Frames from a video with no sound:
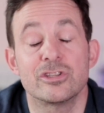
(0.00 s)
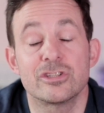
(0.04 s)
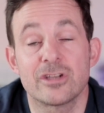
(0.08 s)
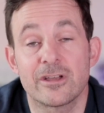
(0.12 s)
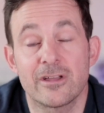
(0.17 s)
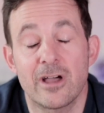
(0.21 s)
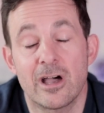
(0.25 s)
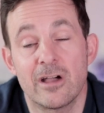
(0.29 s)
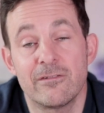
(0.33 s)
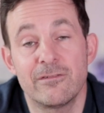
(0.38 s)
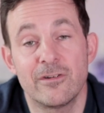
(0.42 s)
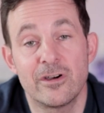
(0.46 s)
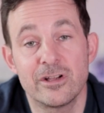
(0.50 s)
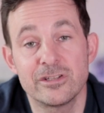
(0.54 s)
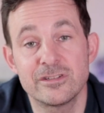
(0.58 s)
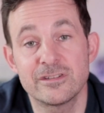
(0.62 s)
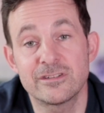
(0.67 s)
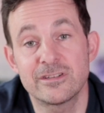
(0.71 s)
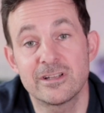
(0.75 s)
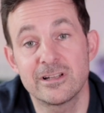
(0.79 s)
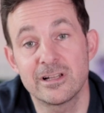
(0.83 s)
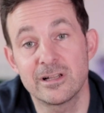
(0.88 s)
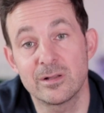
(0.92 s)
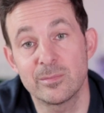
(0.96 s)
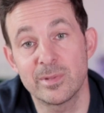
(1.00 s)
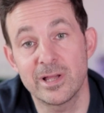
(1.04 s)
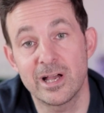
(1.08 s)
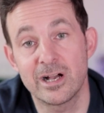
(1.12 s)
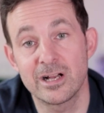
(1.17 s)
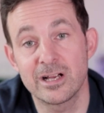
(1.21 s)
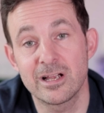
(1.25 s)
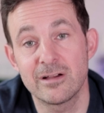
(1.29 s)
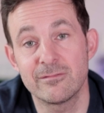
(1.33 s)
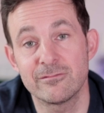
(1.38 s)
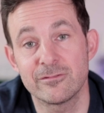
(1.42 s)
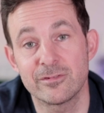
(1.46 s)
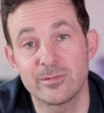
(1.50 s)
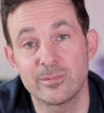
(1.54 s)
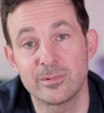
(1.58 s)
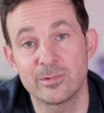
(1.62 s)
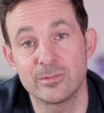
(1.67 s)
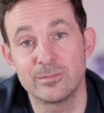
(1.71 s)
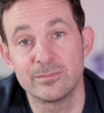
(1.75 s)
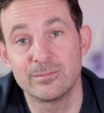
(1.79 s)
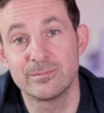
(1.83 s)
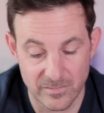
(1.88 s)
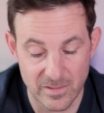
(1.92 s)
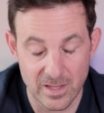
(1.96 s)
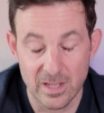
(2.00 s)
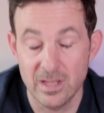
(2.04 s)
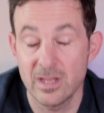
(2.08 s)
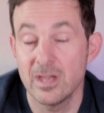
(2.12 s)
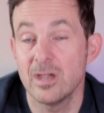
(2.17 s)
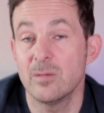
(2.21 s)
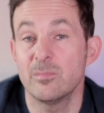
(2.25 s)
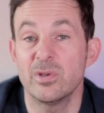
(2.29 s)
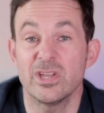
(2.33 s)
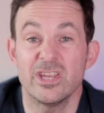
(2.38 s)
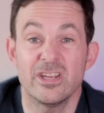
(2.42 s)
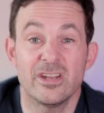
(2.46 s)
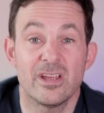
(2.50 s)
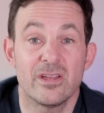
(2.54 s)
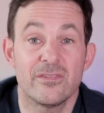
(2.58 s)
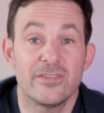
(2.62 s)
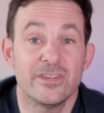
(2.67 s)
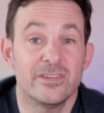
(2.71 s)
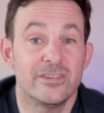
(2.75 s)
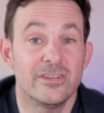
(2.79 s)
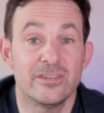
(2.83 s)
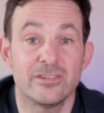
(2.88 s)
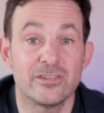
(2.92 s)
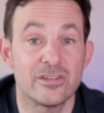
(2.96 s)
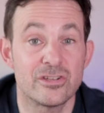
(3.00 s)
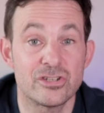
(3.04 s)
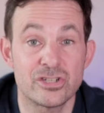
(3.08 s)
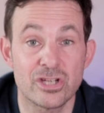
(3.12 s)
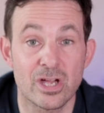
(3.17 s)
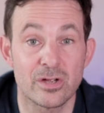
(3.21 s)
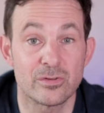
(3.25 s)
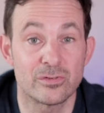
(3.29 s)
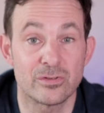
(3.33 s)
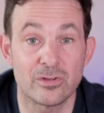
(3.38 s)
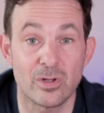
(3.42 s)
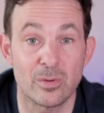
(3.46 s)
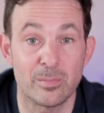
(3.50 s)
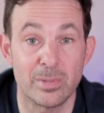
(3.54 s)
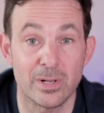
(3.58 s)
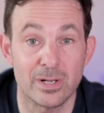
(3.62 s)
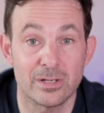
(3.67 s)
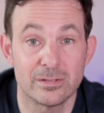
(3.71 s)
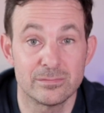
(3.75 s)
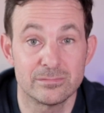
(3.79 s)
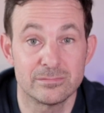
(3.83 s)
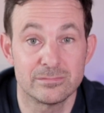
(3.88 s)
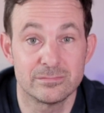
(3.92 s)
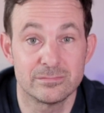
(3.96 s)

I find just a little bit uncomfortable. But this isn't a showstopper.